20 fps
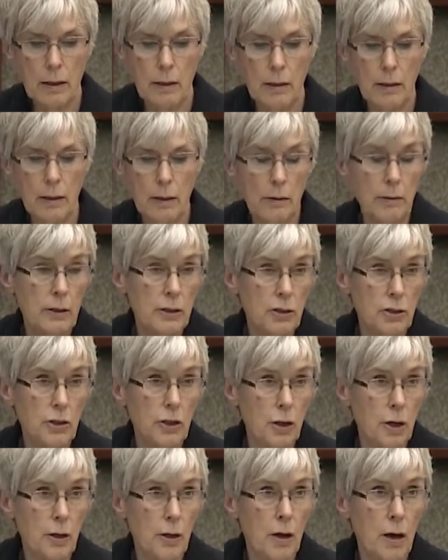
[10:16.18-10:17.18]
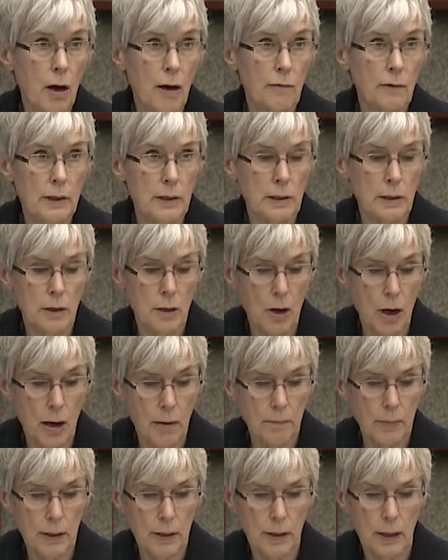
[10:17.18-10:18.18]
this should obviously
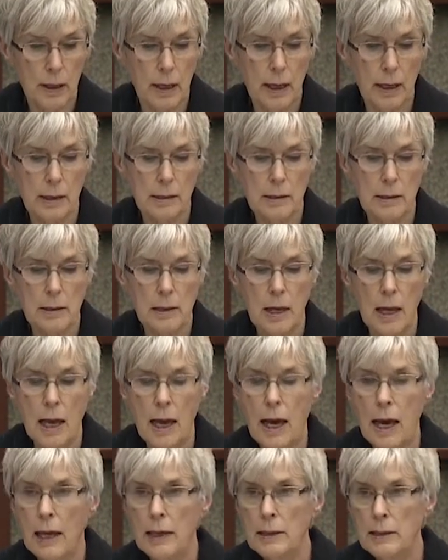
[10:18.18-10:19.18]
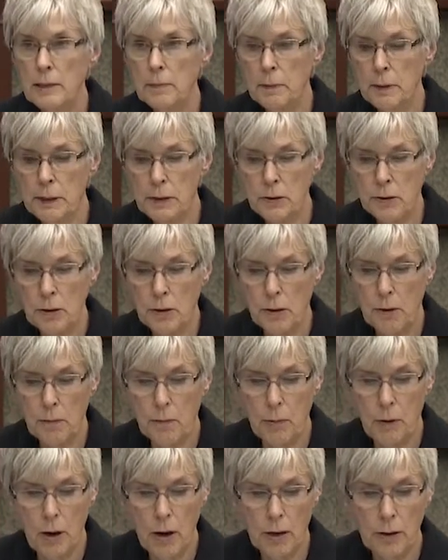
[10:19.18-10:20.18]
not be the case, and it speaks to the
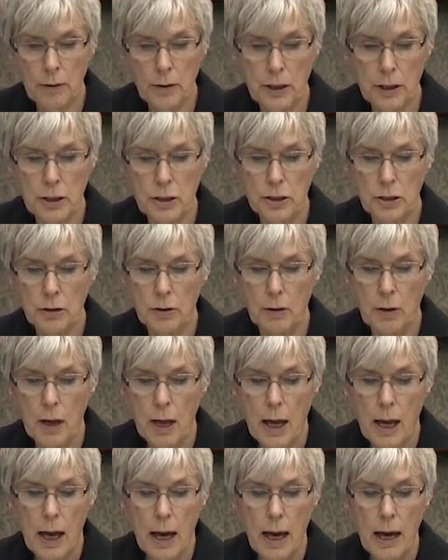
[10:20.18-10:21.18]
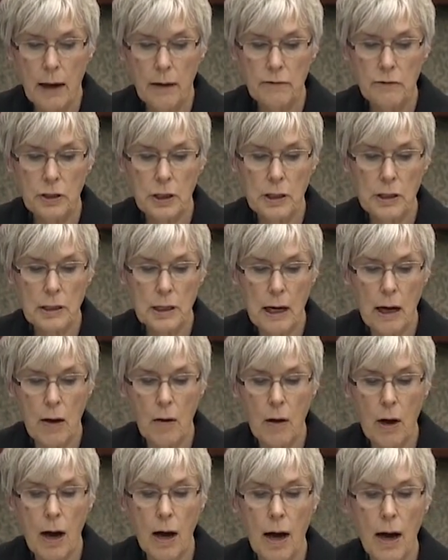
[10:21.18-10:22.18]
broader issue of just
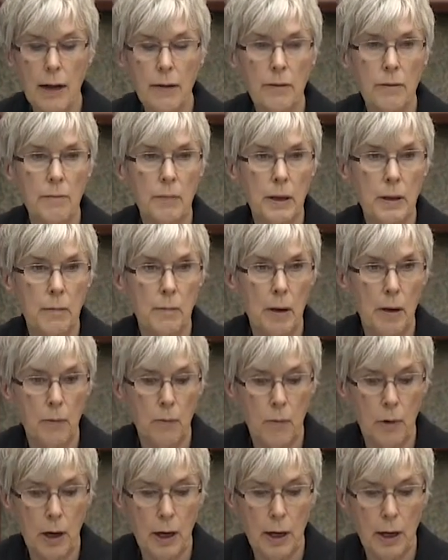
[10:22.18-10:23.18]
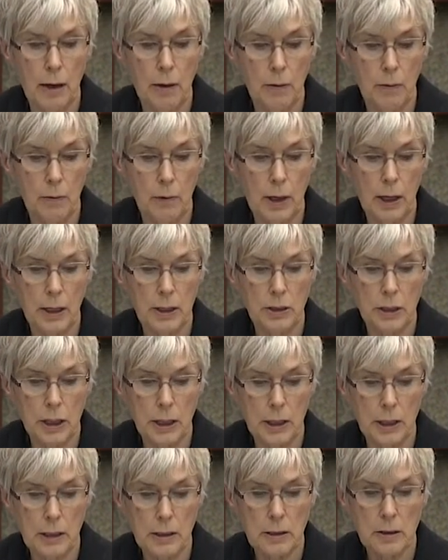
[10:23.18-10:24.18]
how high the minimum wage
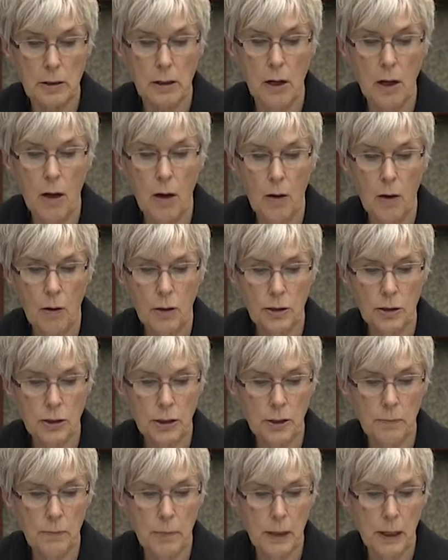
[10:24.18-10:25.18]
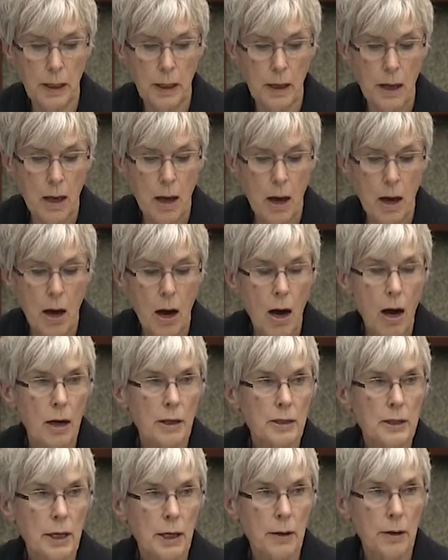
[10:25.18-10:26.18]
is or should be.
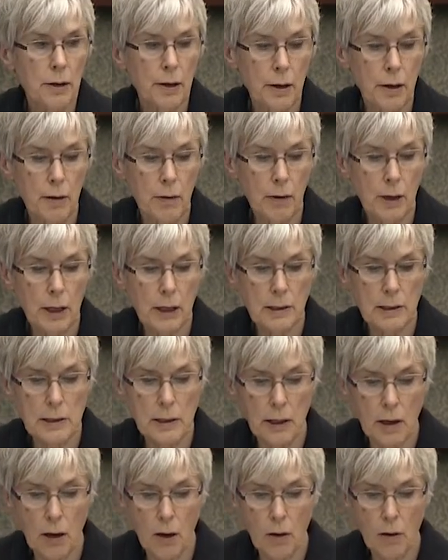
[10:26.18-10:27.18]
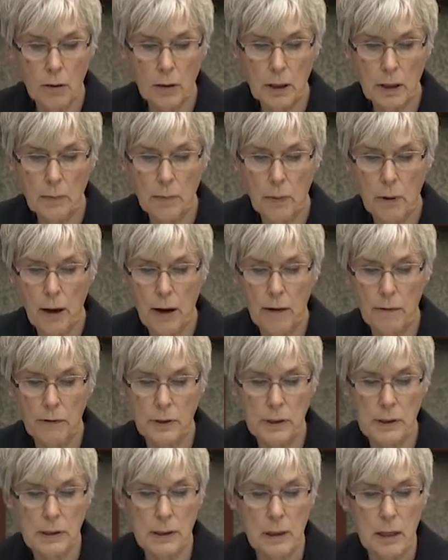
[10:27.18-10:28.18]
Ontario is the only
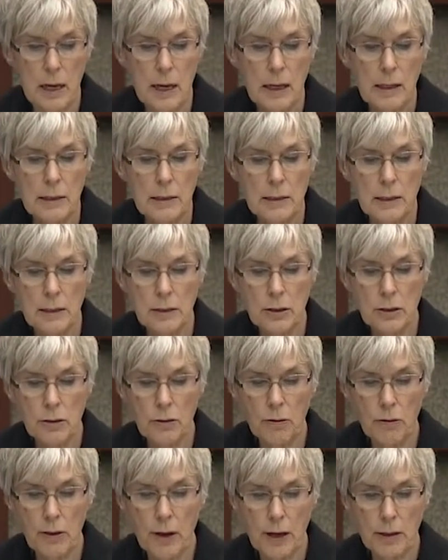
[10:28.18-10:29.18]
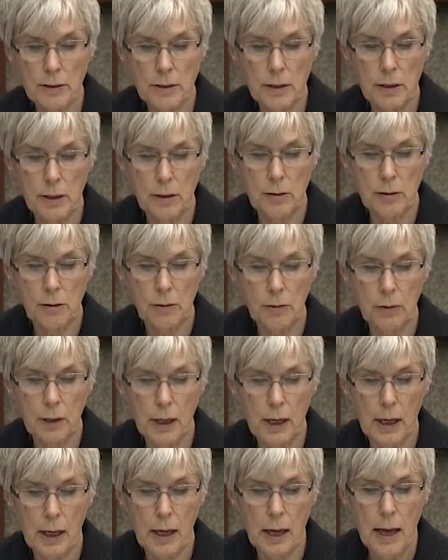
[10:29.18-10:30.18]
province since
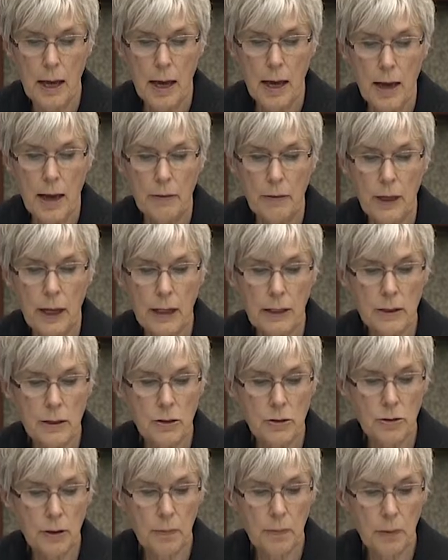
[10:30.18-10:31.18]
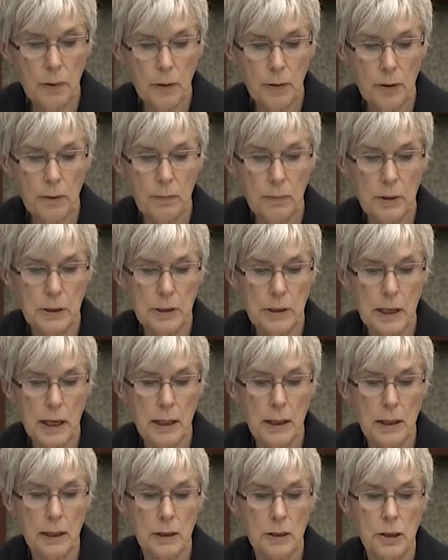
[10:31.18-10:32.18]
2003 that has tripled the
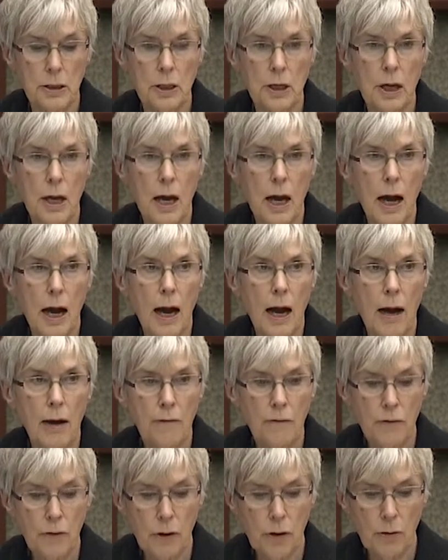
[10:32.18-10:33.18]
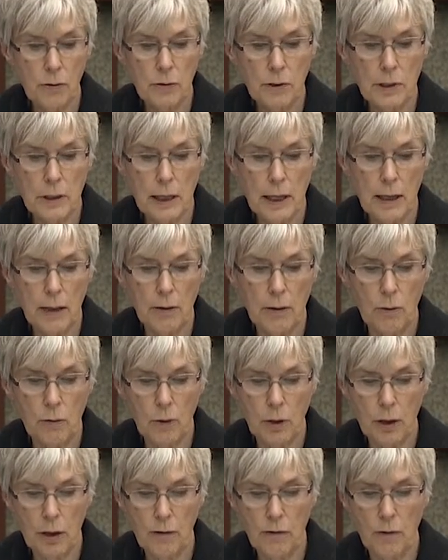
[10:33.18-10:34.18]
percentage of those in the
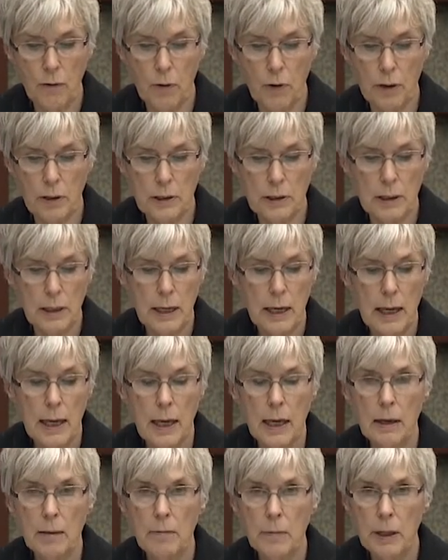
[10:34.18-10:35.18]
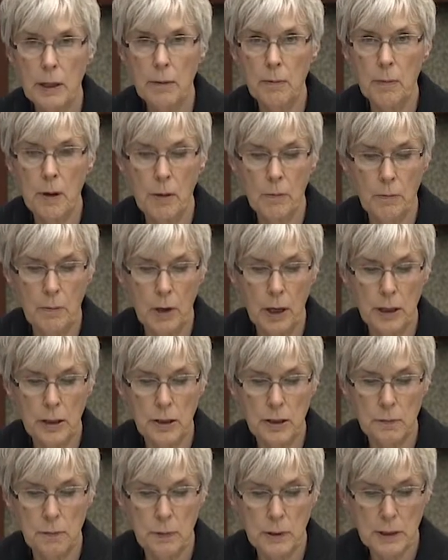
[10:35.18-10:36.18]
workforce in minimum
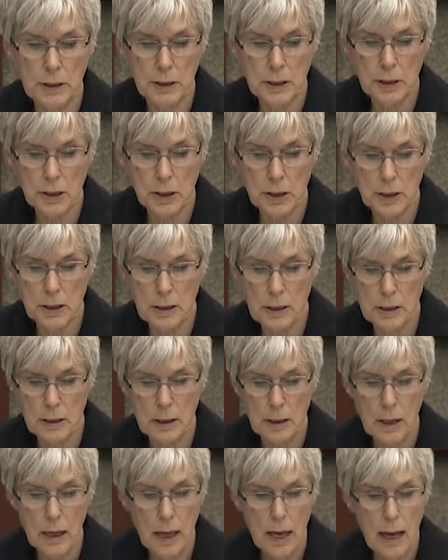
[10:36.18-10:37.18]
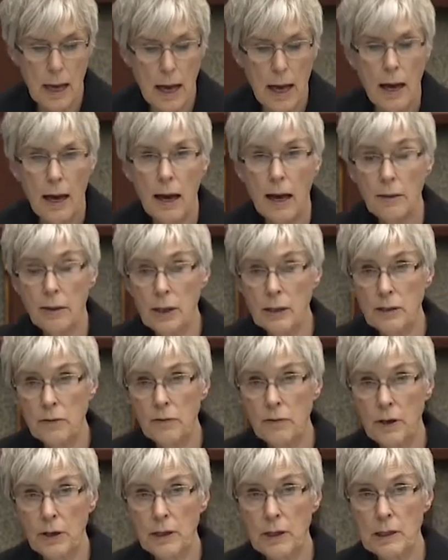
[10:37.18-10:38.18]
wage positions. That's
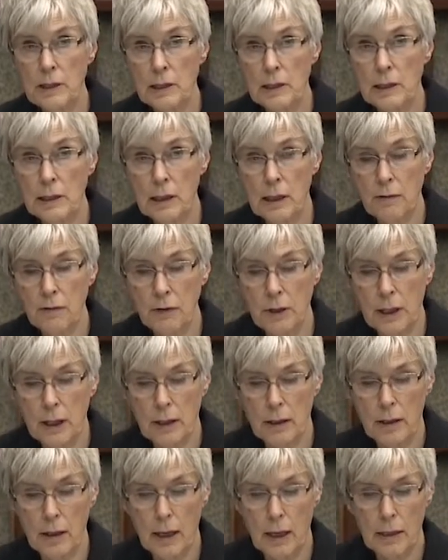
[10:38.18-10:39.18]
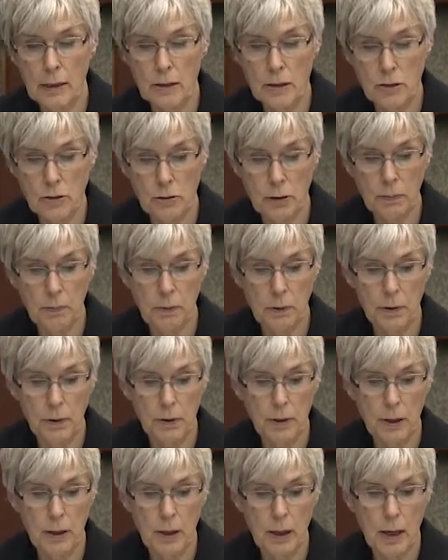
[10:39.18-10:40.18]
very significant that it's
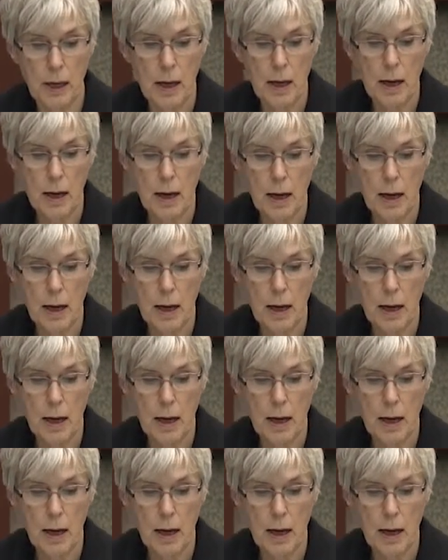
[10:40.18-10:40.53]
tripled the